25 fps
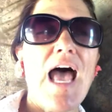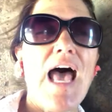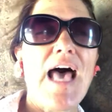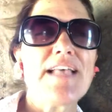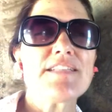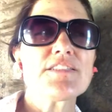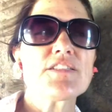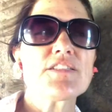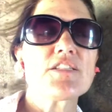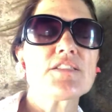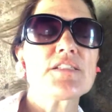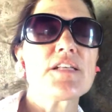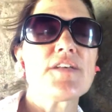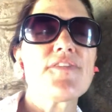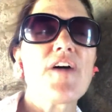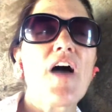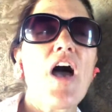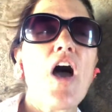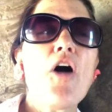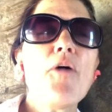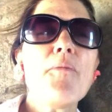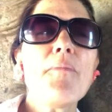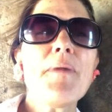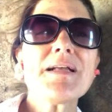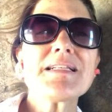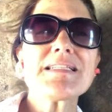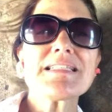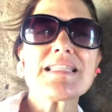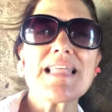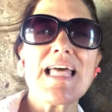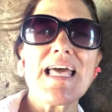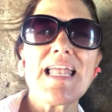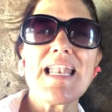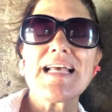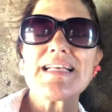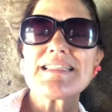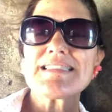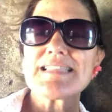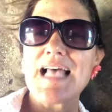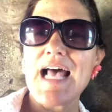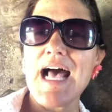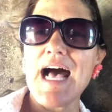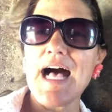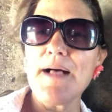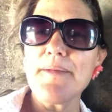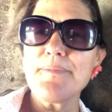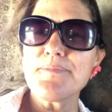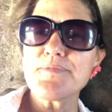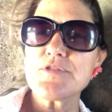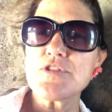ask yourself how much that has
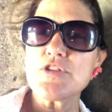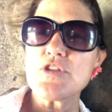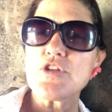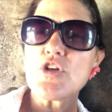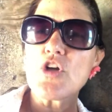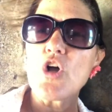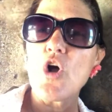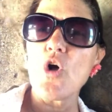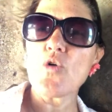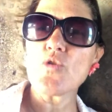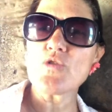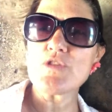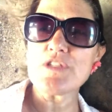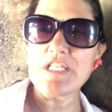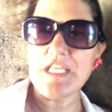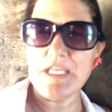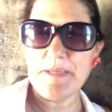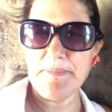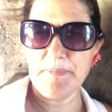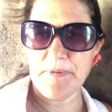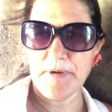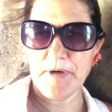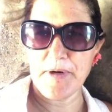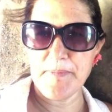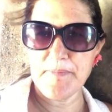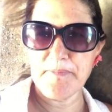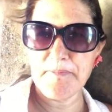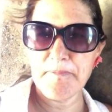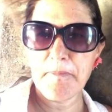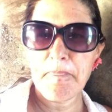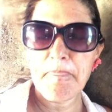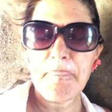helped you go deeper.